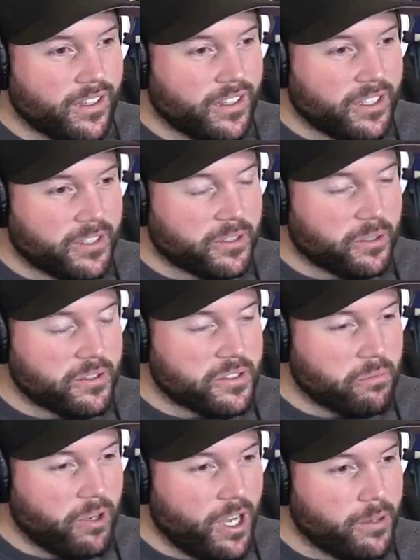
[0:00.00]
Heading towards
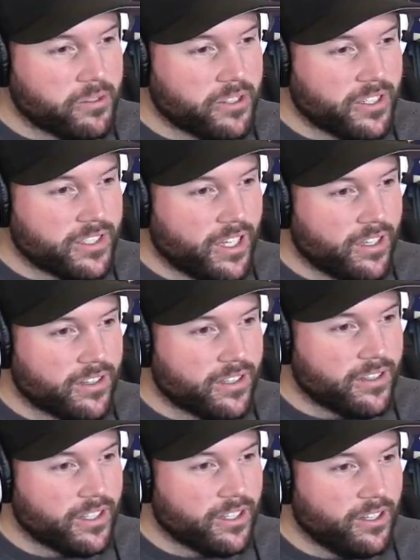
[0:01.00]
the palm trees out
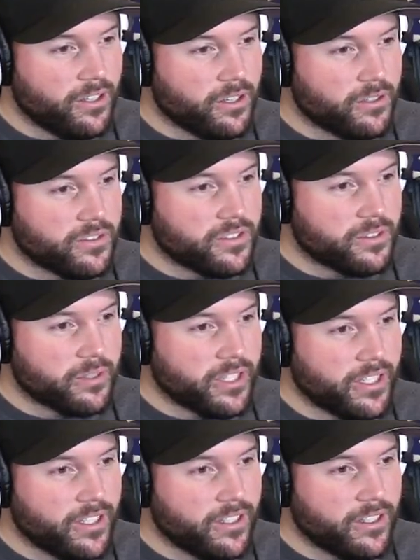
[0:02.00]
there. They call those
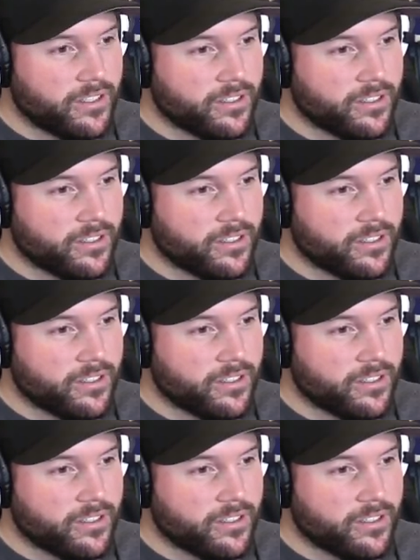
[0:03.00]
three uh,